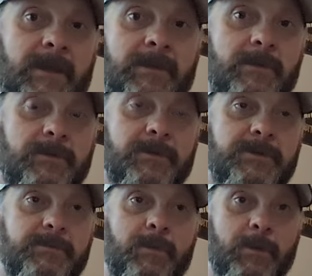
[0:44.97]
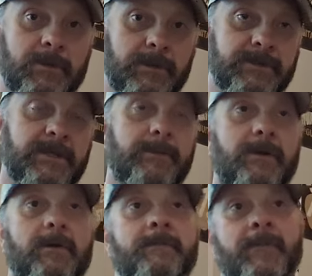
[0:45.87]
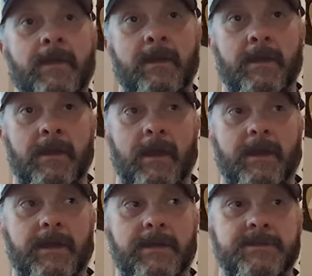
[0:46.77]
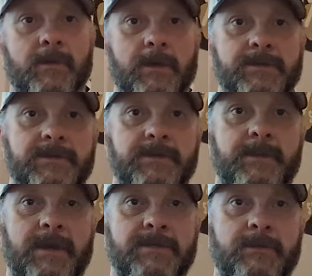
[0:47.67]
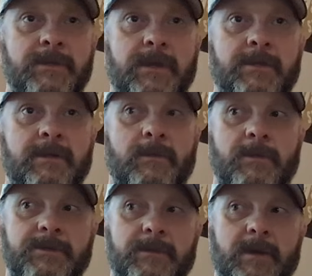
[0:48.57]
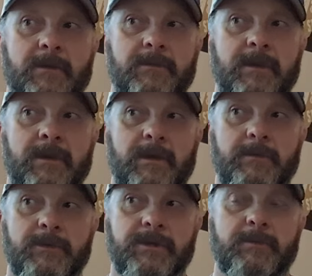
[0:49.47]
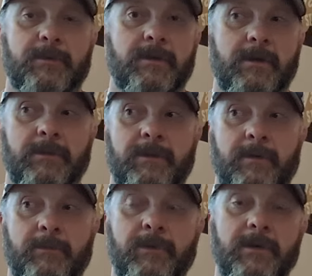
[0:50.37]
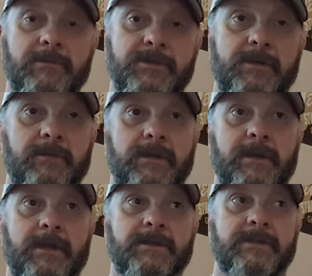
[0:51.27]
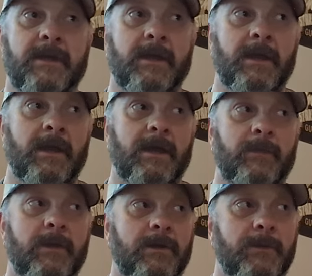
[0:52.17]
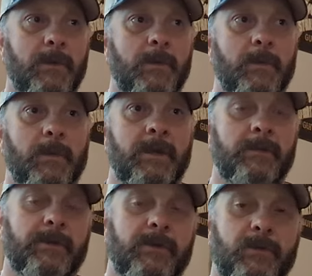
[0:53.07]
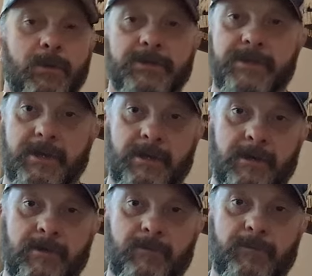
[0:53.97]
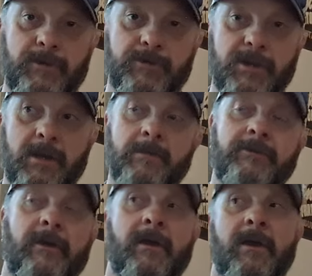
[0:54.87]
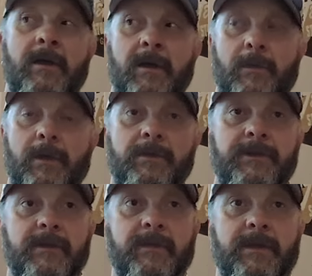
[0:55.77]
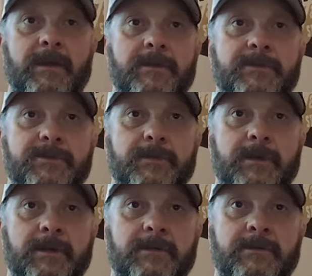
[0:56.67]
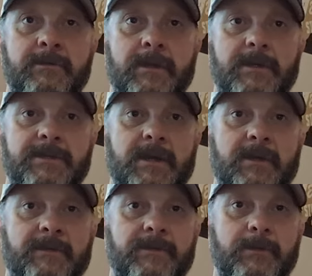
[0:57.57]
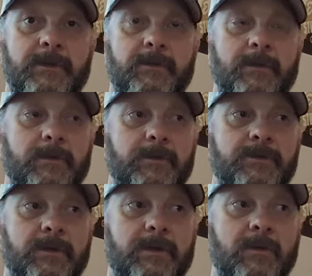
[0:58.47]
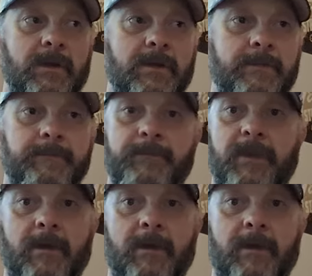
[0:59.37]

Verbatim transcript: thank you for the support. Let's keep going. I got asked a question this past weekend, and it was about uh, music burnout, burnout in general, I guess. And we all know anybody who works the real jobs, we all take vacations or we get two days off in the week where we try to cram